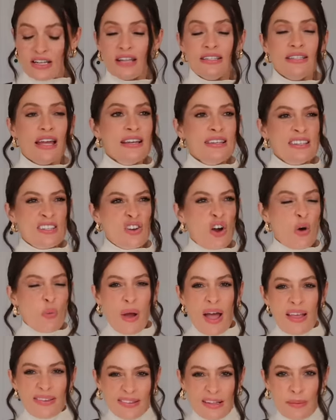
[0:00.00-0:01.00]
I tend to not
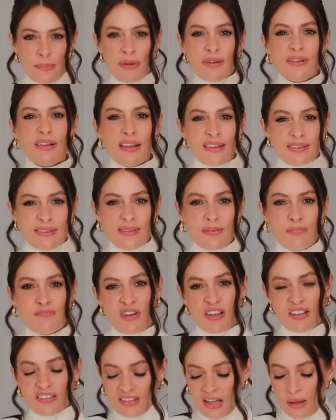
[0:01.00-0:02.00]
wear slippers like
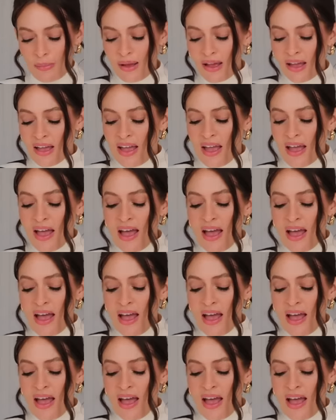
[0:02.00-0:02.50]
spring summer,